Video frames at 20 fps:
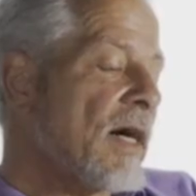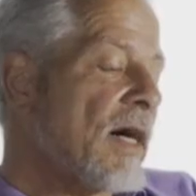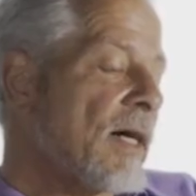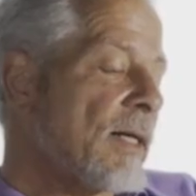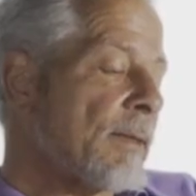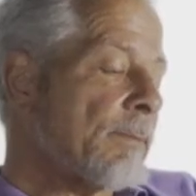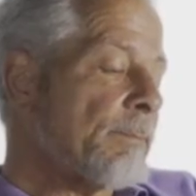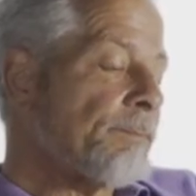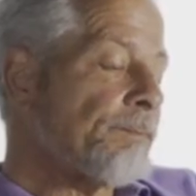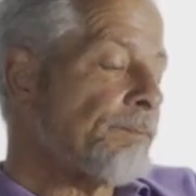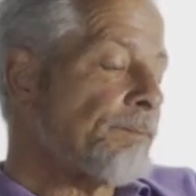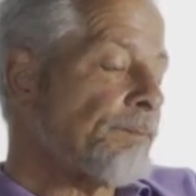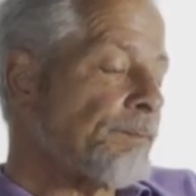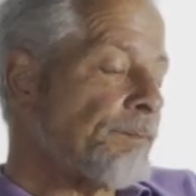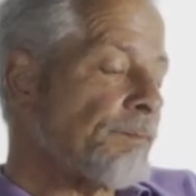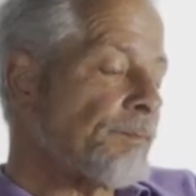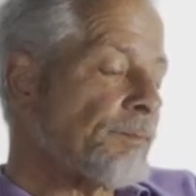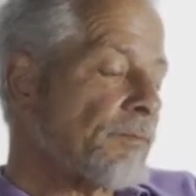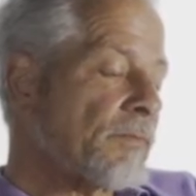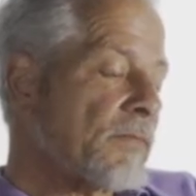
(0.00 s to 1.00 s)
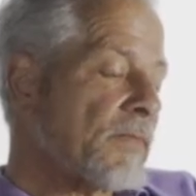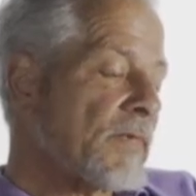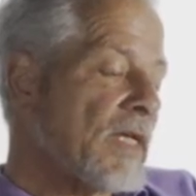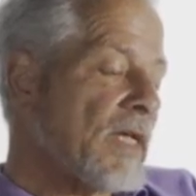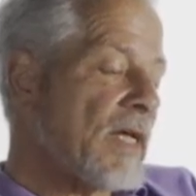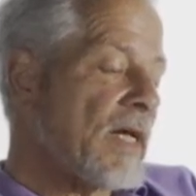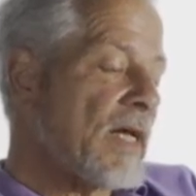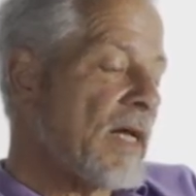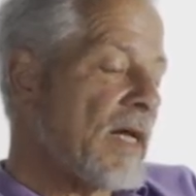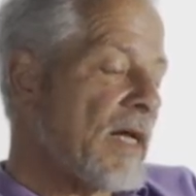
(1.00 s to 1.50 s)

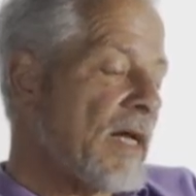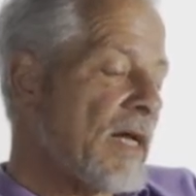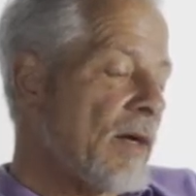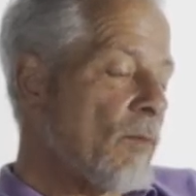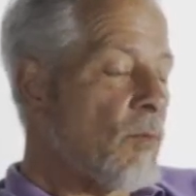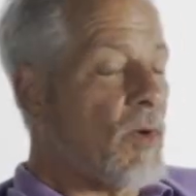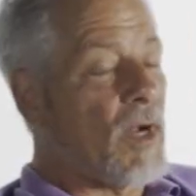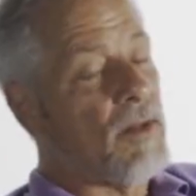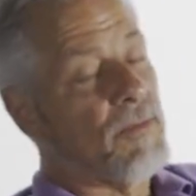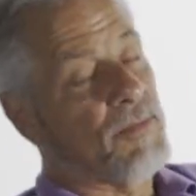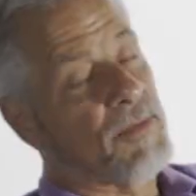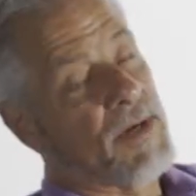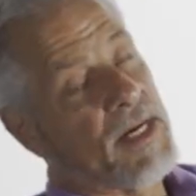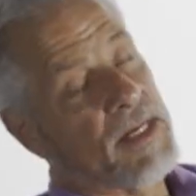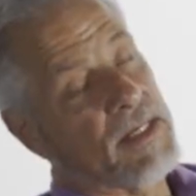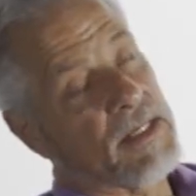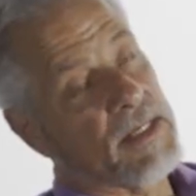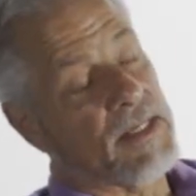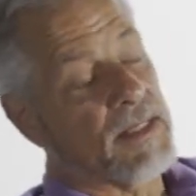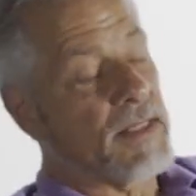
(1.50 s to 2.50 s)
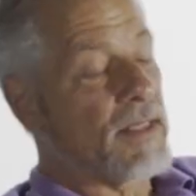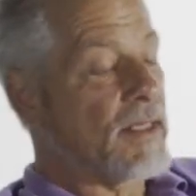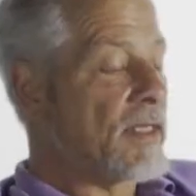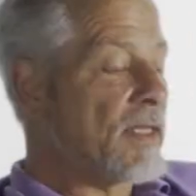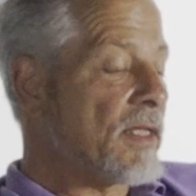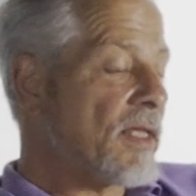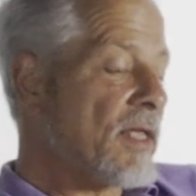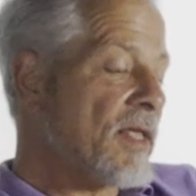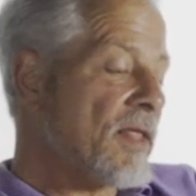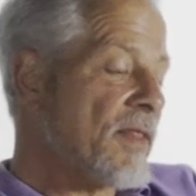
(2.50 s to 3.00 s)
well, frankly,
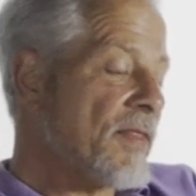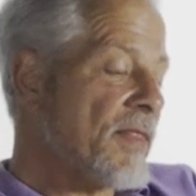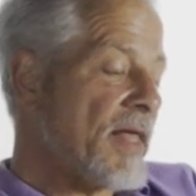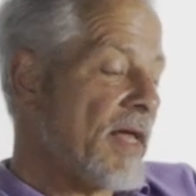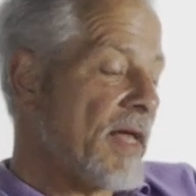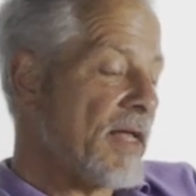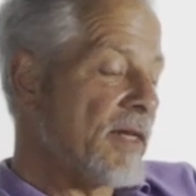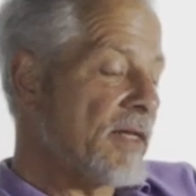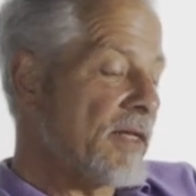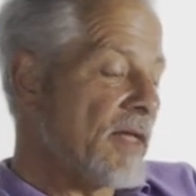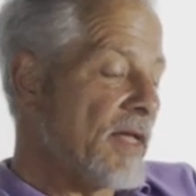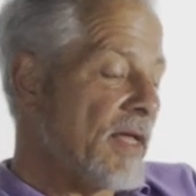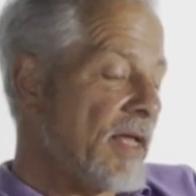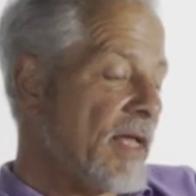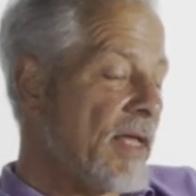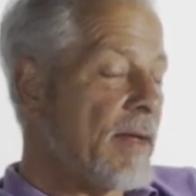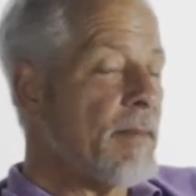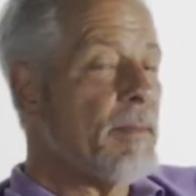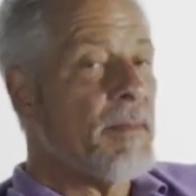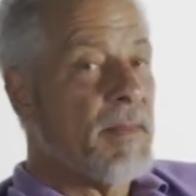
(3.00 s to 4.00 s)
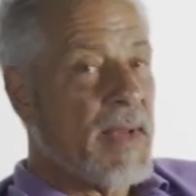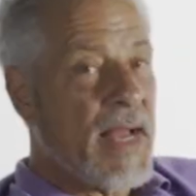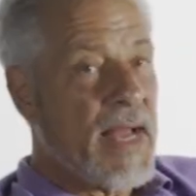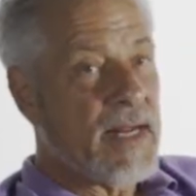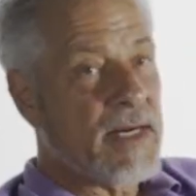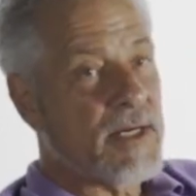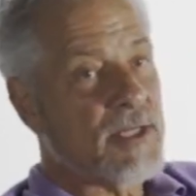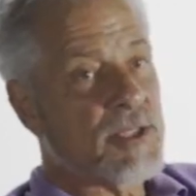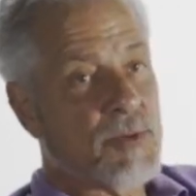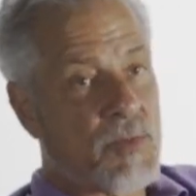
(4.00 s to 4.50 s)
that it
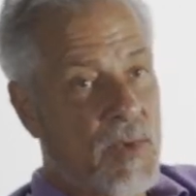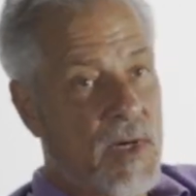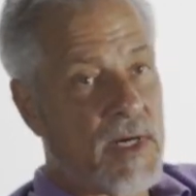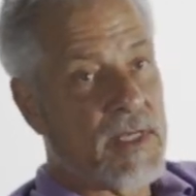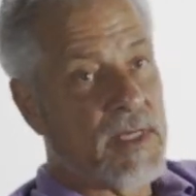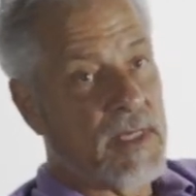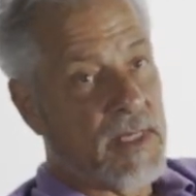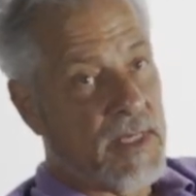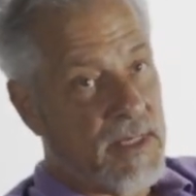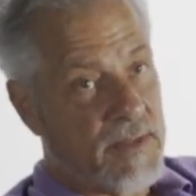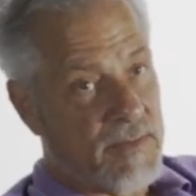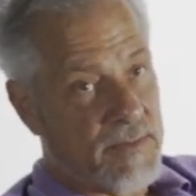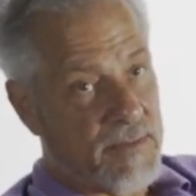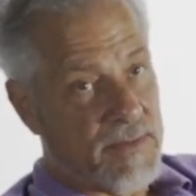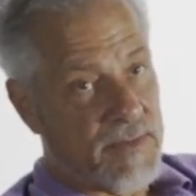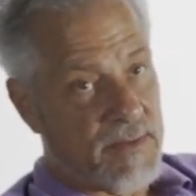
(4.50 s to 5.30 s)
matters where you live.